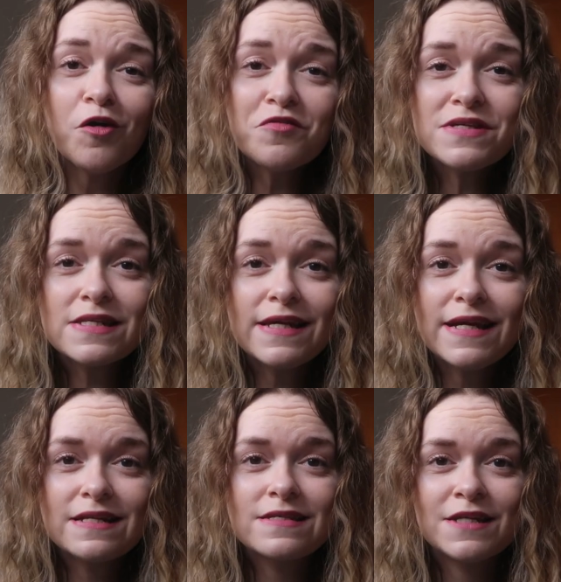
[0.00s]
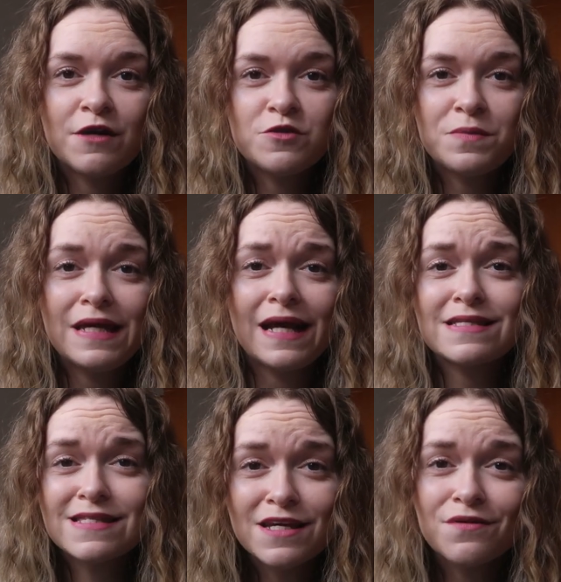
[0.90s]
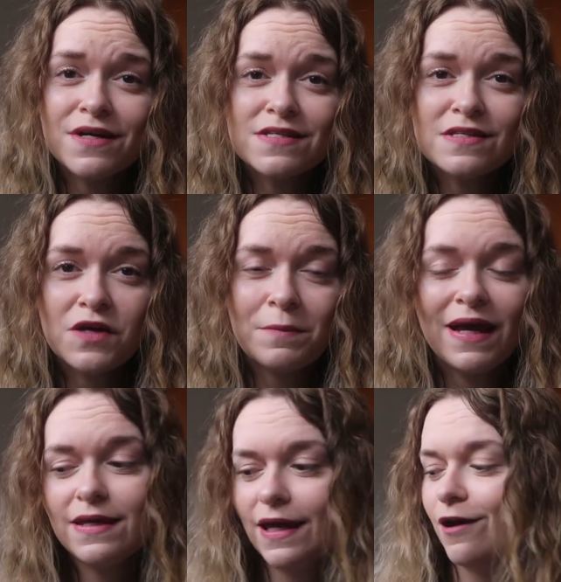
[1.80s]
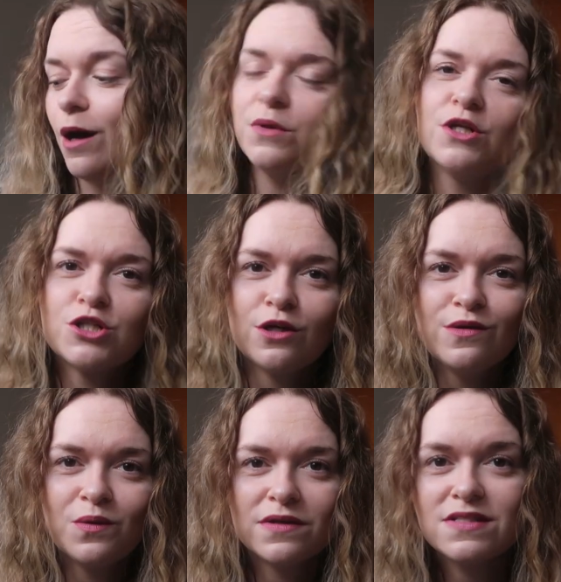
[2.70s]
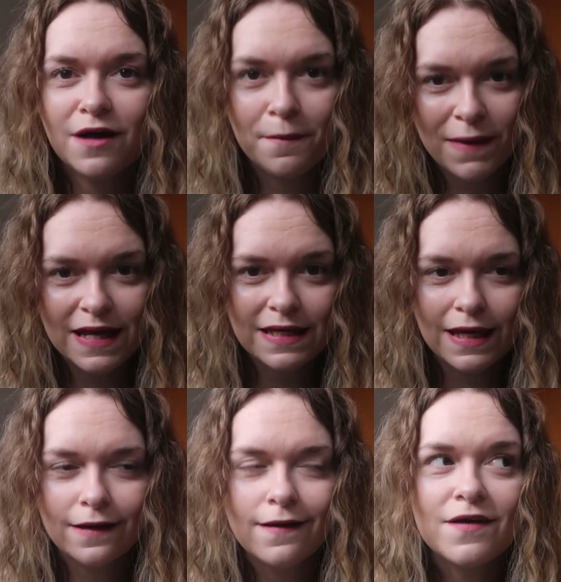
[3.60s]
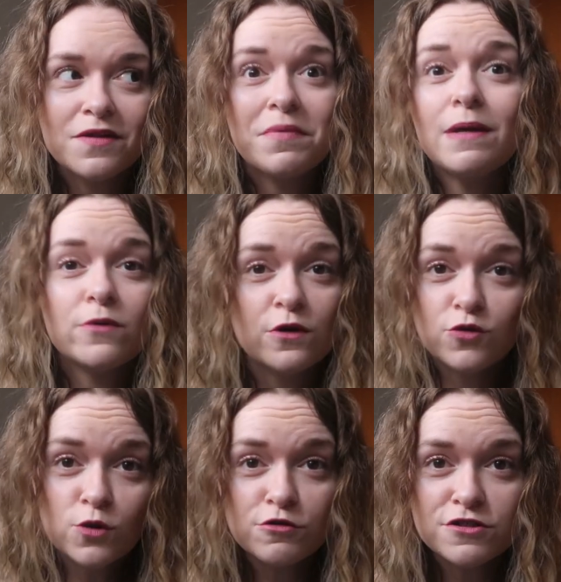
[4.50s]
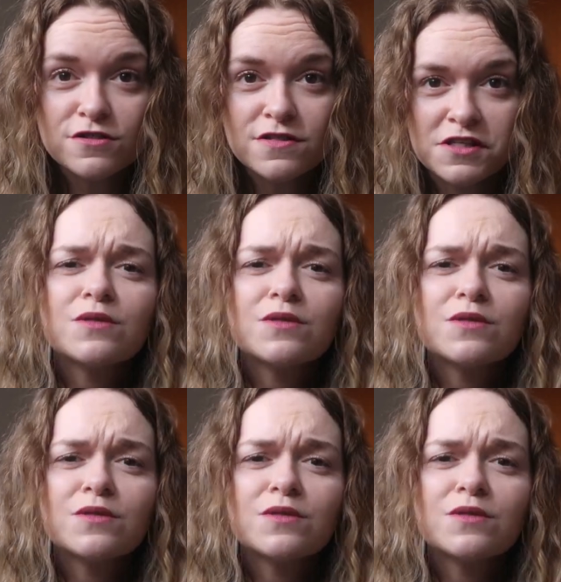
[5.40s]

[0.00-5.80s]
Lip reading: Obviously, it doesn't have to be as serious as I make it. I'm gonna show you the ones that I'm making that people have ordered.